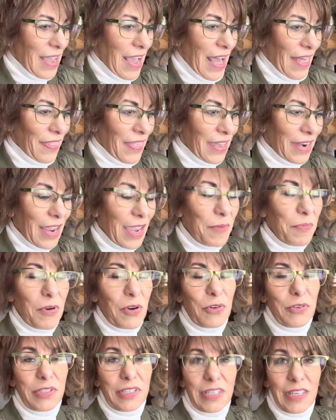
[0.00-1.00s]
that I
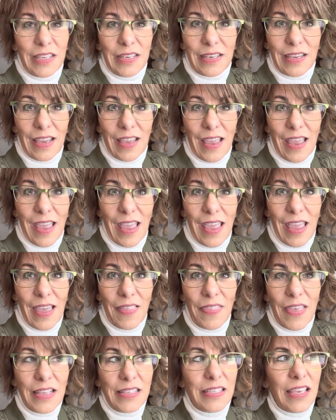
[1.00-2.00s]
posted.
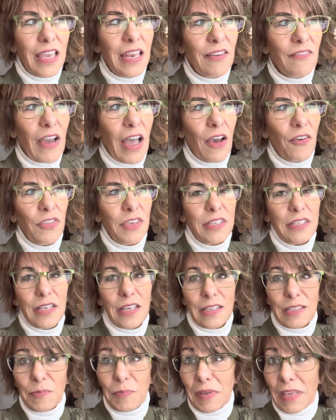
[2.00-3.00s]
And that's kind of how this
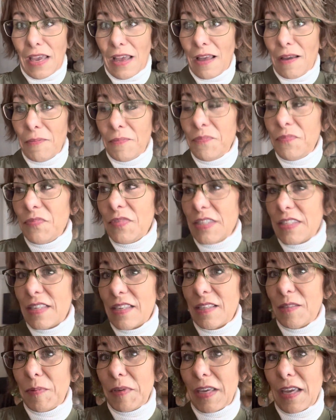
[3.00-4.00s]
has become. This
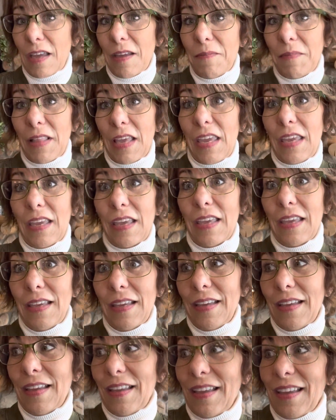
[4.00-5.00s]
has become like,
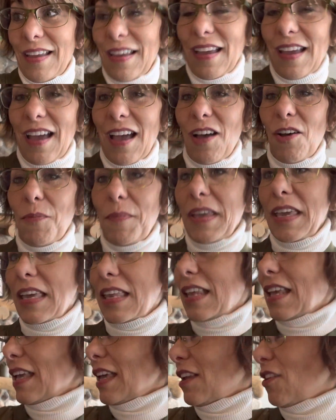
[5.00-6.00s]
how am I
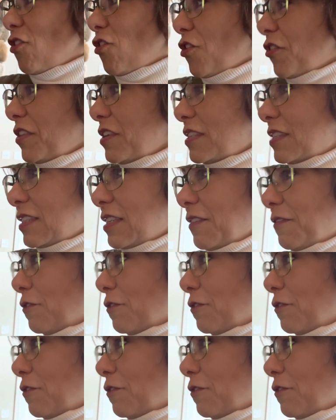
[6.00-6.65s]
gonna get all this stuff